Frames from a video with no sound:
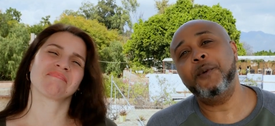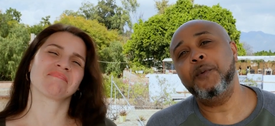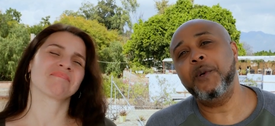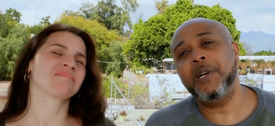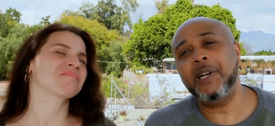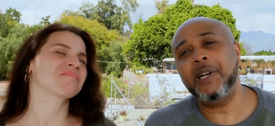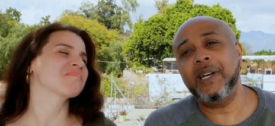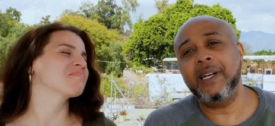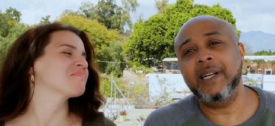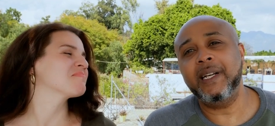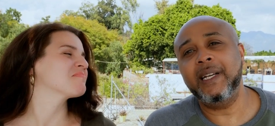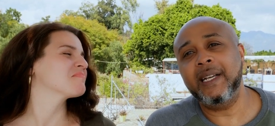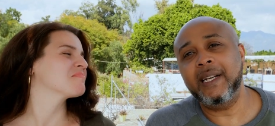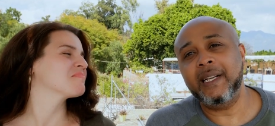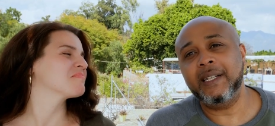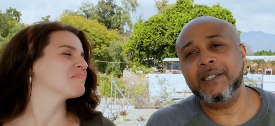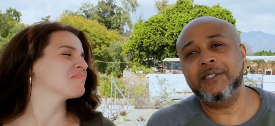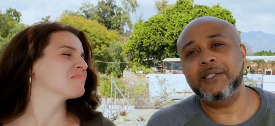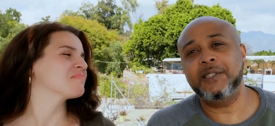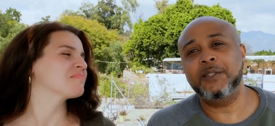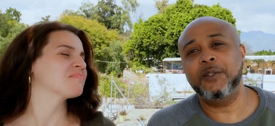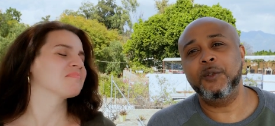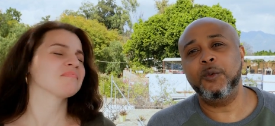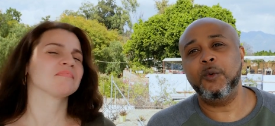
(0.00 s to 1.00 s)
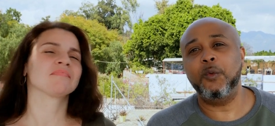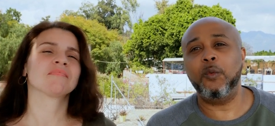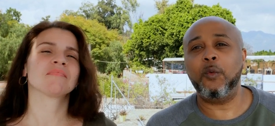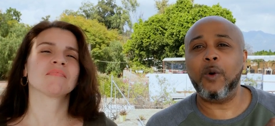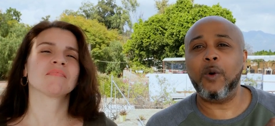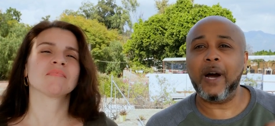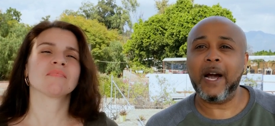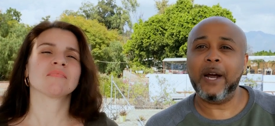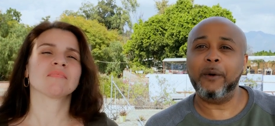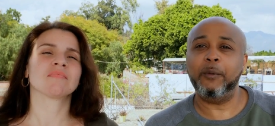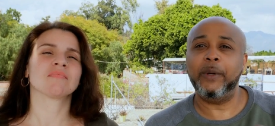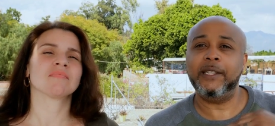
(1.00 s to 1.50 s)
Speaker 1: we're gonna get into
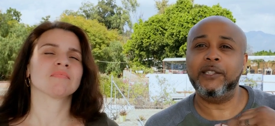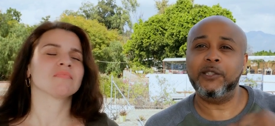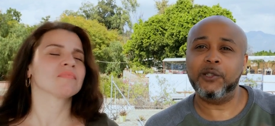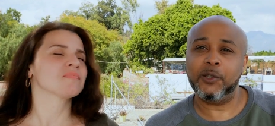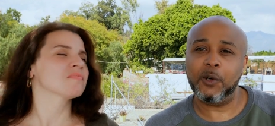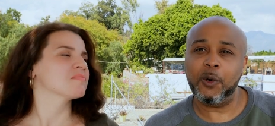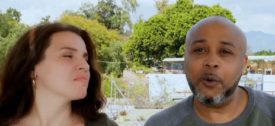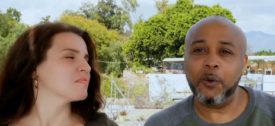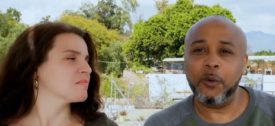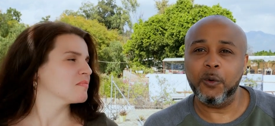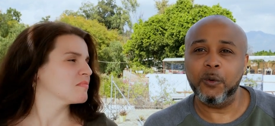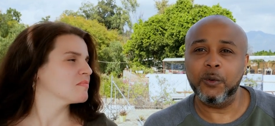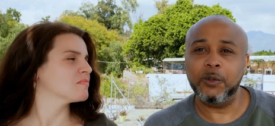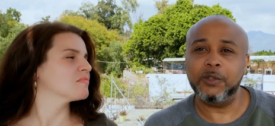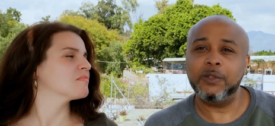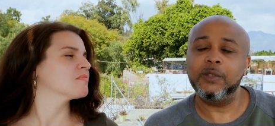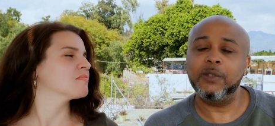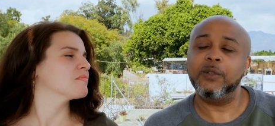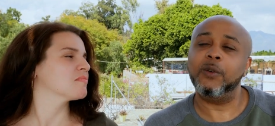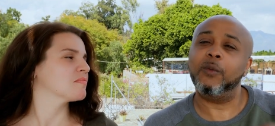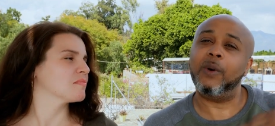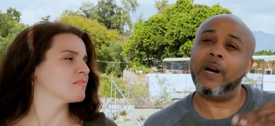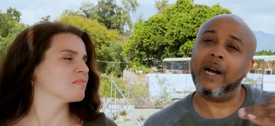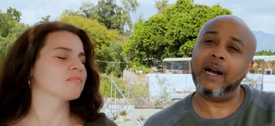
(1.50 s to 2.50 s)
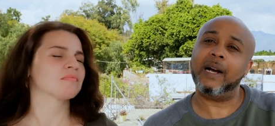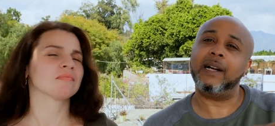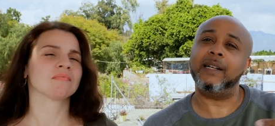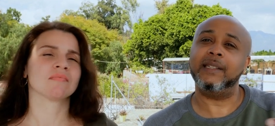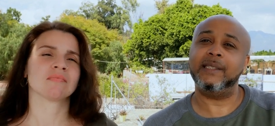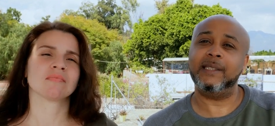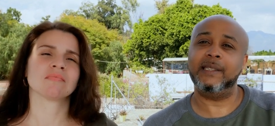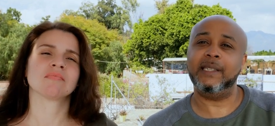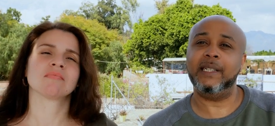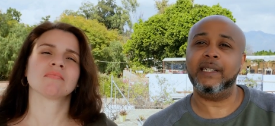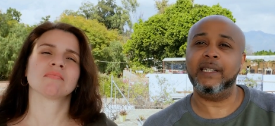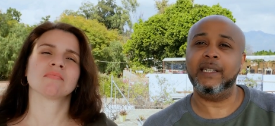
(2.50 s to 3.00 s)
why we chose Oaxaca
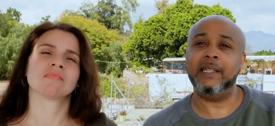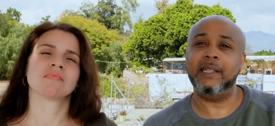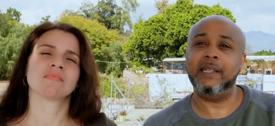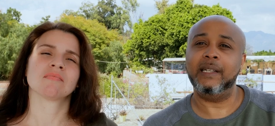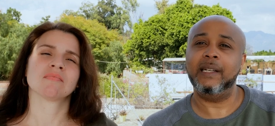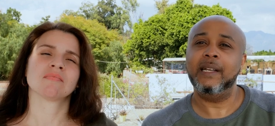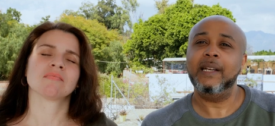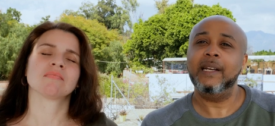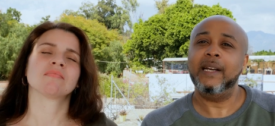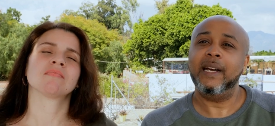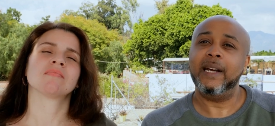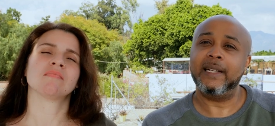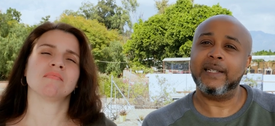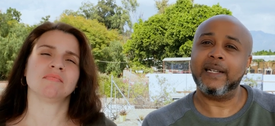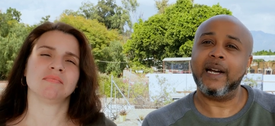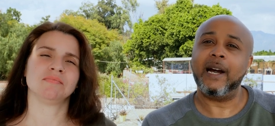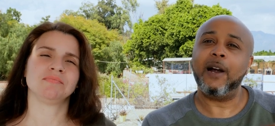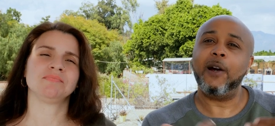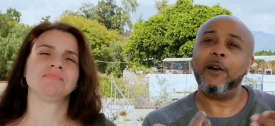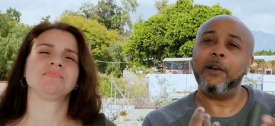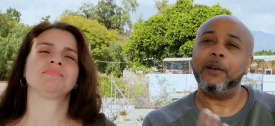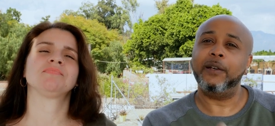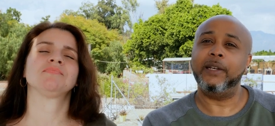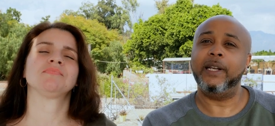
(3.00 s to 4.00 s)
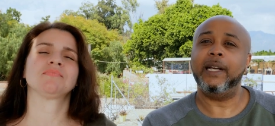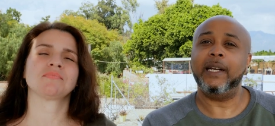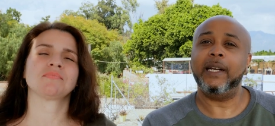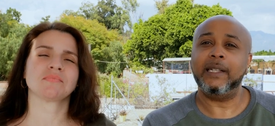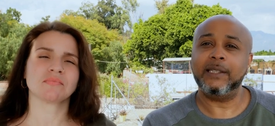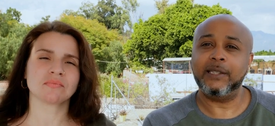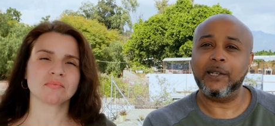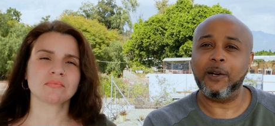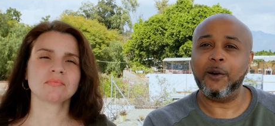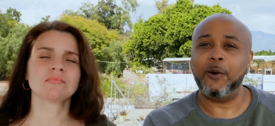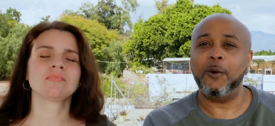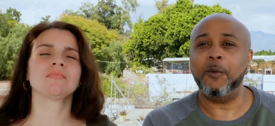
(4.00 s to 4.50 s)
City as our
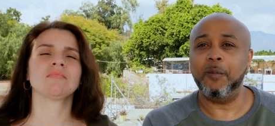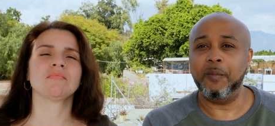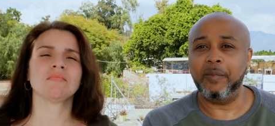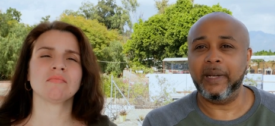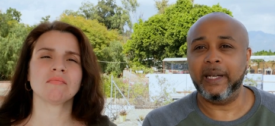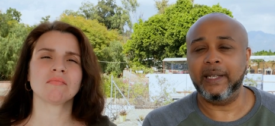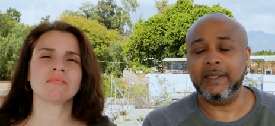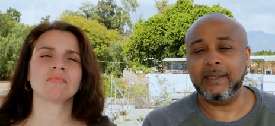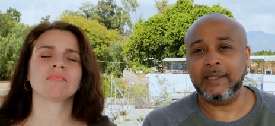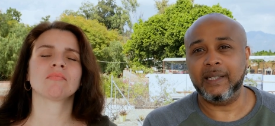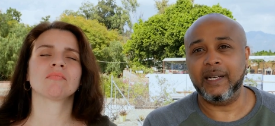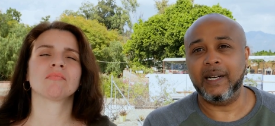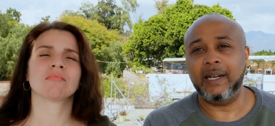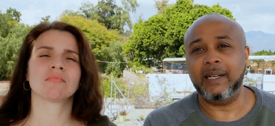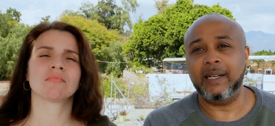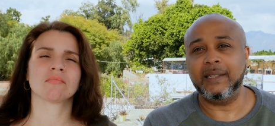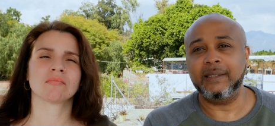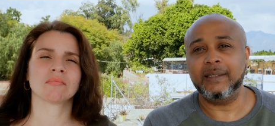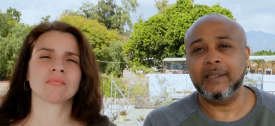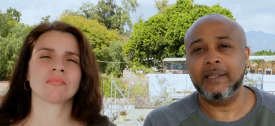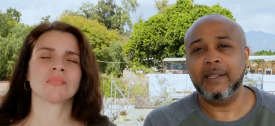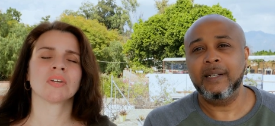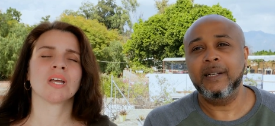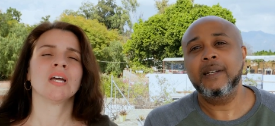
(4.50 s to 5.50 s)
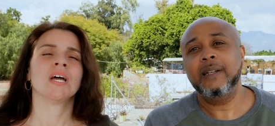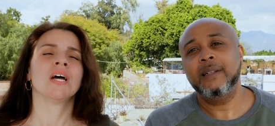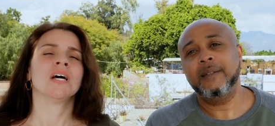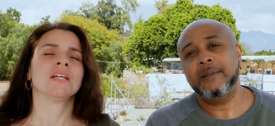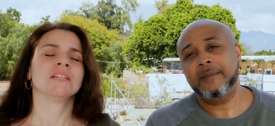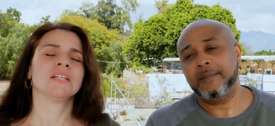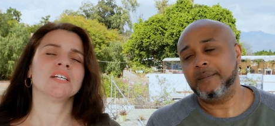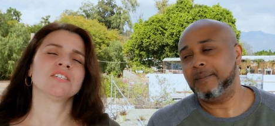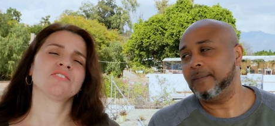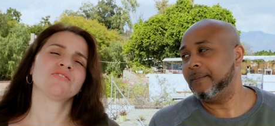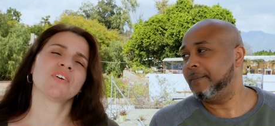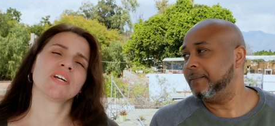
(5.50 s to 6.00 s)
next home base, guys.
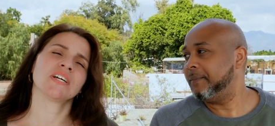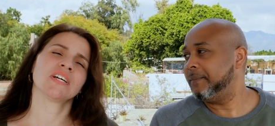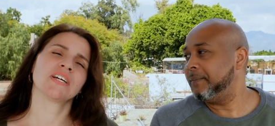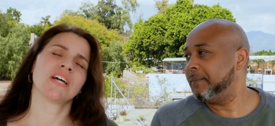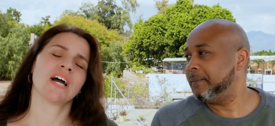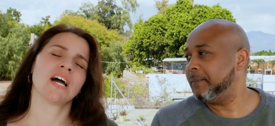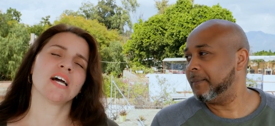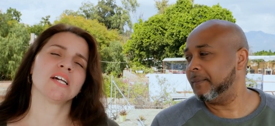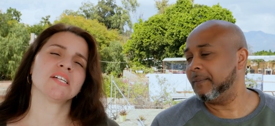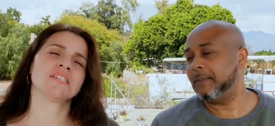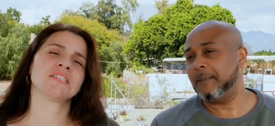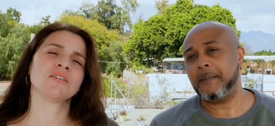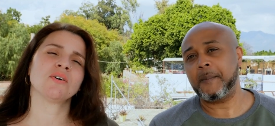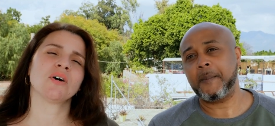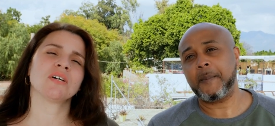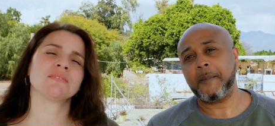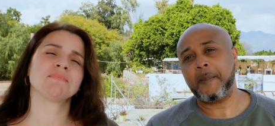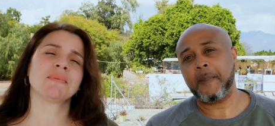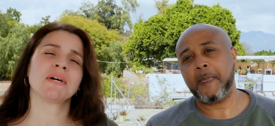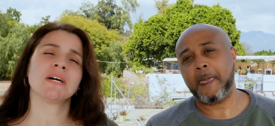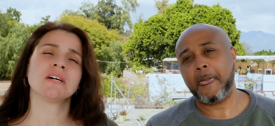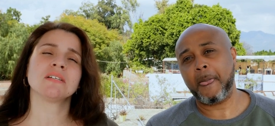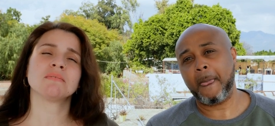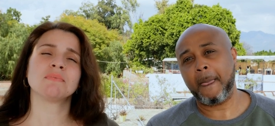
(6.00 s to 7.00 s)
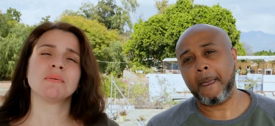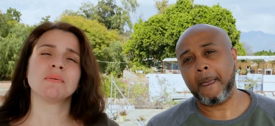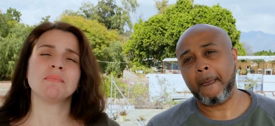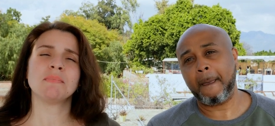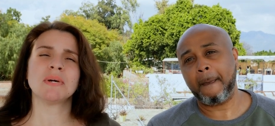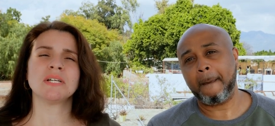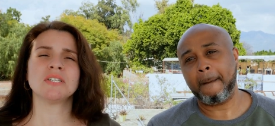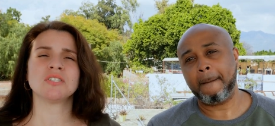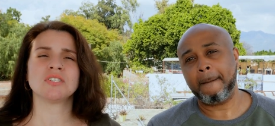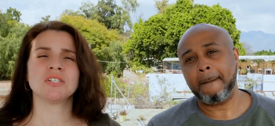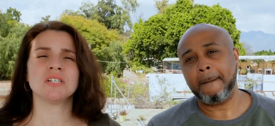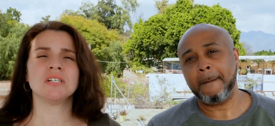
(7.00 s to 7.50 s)
Speaker 2: That's right, guys. So as my husband
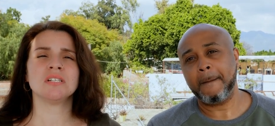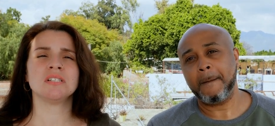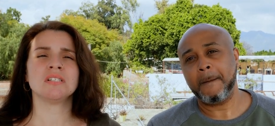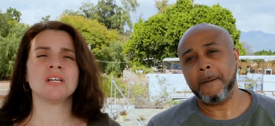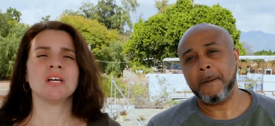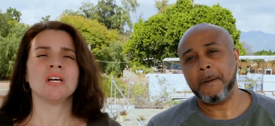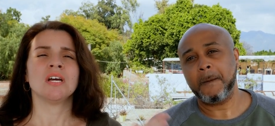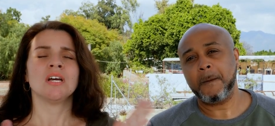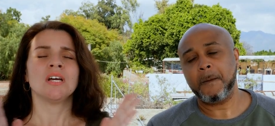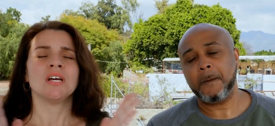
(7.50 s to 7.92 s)
mentioned,